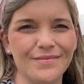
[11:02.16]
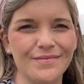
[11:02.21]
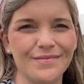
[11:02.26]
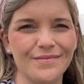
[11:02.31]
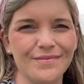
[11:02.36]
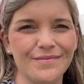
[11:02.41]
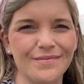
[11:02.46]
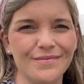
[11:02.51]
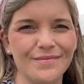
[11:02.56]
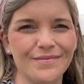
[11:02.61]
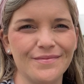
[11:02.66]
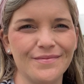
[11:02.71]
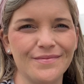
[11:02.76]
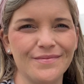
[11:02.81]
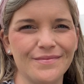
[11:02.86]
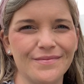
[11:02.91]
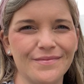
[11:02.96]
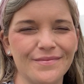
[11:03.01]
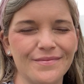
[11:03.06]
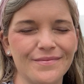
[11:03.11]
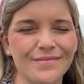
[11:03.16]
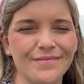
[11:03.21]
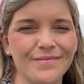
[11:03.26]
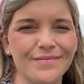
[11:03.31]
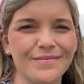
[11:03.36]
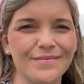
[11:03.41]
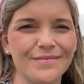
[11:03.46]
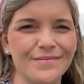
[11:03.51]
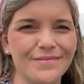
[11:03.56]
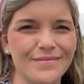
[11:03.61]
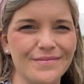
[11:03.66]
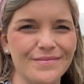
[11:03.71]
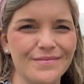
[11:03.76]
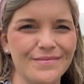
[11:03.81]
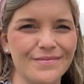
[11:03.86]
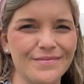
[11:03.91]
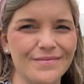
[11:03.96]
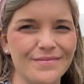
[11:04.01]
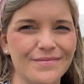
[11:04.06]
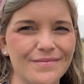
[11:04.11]

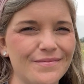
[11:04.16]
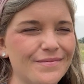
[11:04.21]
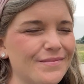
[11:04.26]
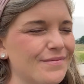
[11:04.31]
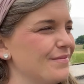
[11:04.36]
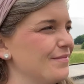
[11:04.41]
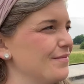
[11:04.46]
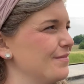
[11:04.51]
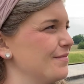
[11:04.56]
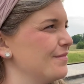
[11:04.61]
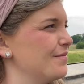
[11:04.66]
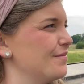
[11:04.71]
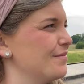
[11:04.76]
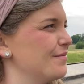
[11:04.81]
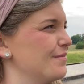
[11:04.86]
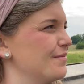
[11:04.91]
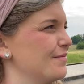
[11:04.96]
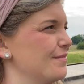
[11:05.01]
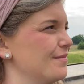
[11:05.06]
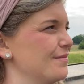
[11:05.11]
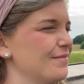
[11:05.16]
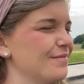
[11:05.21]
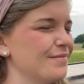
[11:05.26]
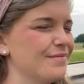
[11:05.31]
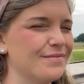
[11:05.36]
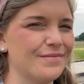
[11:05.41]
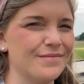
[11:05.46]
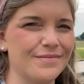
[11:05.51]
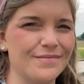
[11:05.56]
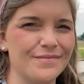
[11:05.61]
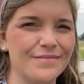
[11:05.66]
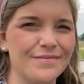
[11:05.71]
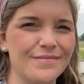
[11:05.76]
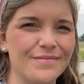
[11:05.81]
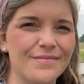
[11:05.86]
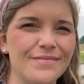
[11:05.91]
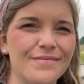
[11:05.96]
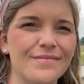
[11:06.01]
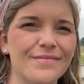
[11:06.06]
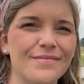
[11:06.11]

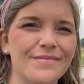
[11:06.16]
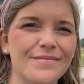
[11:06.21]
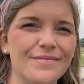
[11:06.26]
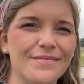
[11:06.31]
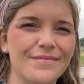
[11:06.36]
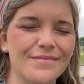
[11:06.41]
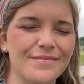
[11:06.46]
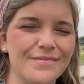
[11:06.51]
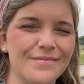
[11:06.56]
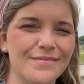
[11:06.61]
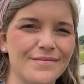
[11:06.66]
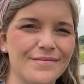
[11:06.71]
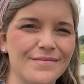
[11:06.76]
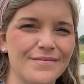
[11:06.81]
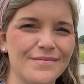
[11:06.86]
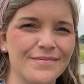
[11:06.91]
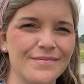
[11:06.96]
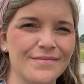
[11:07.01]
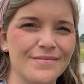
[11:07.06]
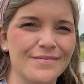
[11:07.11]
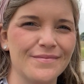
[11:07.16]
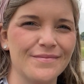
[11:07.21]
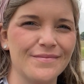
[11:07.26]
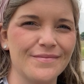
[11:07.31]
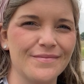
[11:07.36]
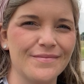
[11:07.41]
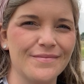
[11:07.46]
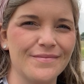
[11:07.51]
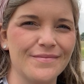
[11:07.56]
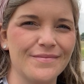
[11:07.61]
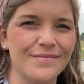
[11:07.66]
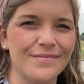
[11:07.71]
The person shown says nothing.